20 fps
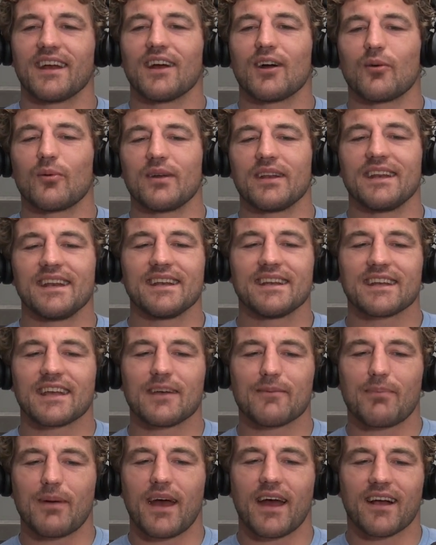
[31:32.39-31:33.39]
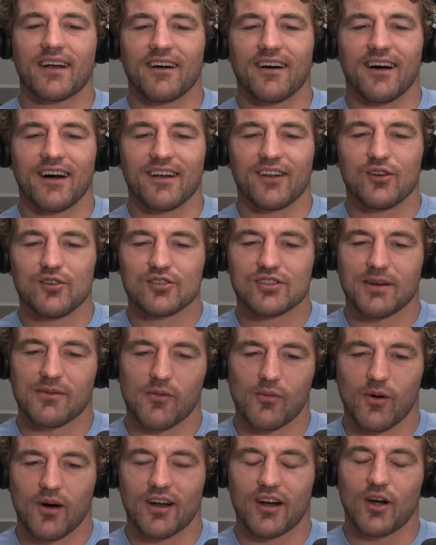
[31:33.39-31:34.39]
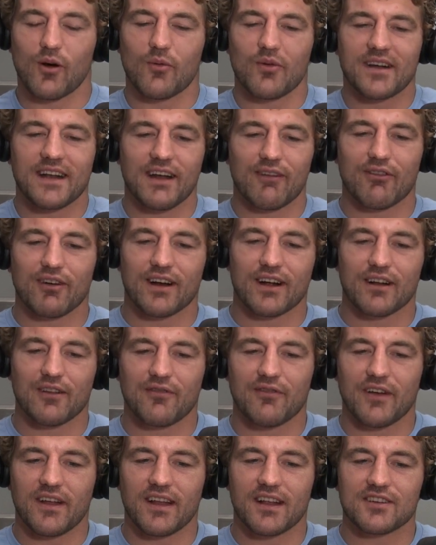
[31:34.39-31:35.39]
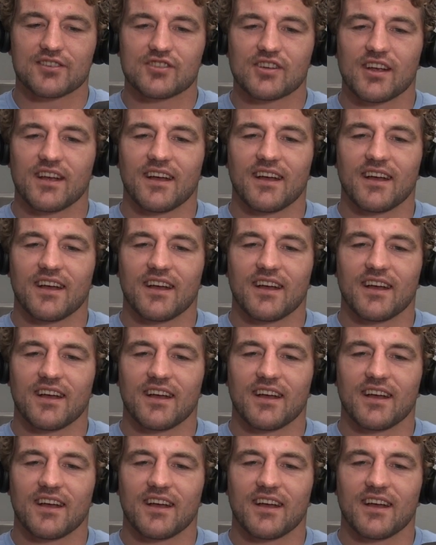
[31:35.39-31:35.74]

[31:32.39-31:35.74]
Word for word: We need to get back on who's number one, or we're never going to finish,